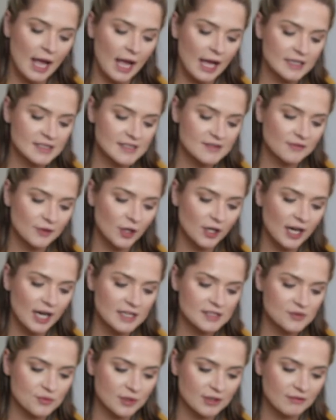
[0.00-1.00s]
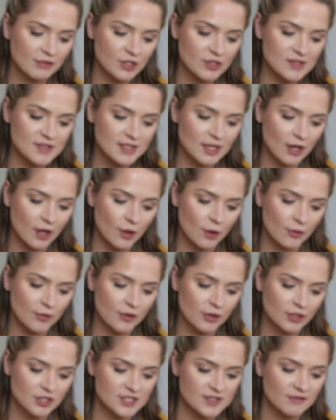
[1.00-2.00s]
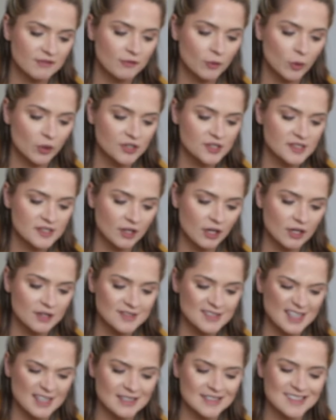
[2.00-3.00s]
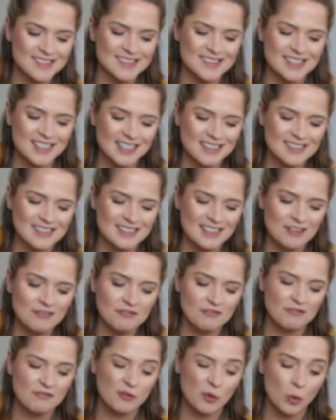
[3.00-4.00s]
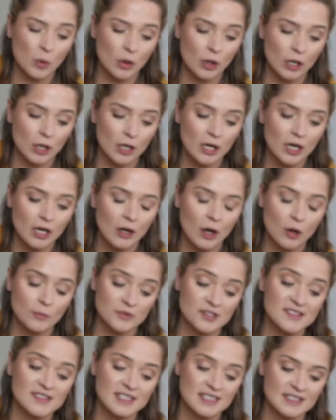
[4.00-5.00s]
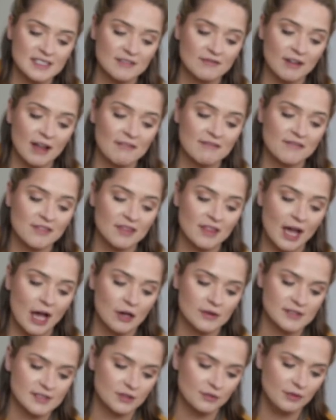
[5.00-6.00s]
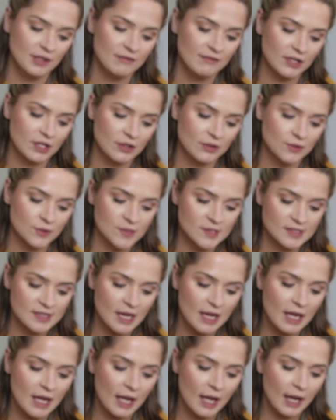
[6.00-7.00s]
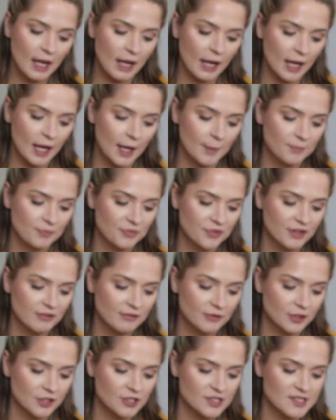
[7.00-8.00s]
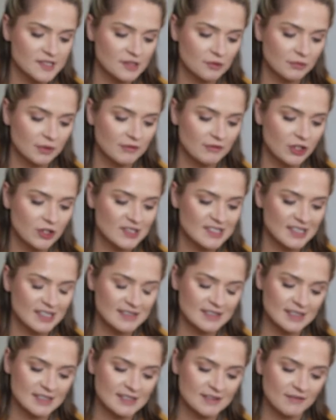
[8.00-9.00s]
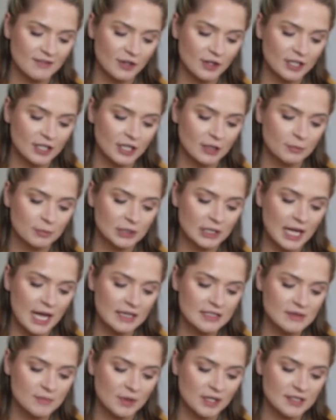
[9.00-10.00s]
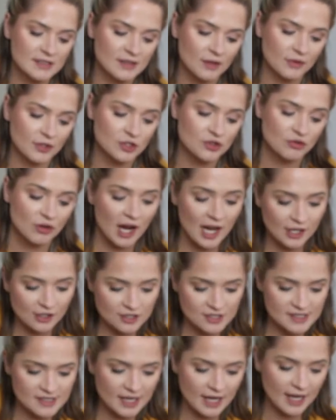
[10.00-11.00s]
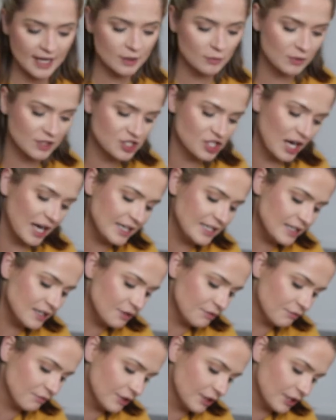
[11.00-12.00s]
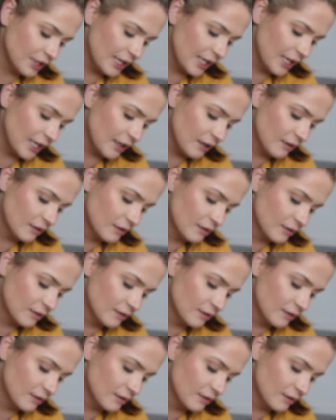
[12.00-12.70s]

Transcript: As far as reviews go, there's 4 stars and 64, almost 65,000 reviews. The first review says is a very good blend, but it's on the drier side, which I didn't really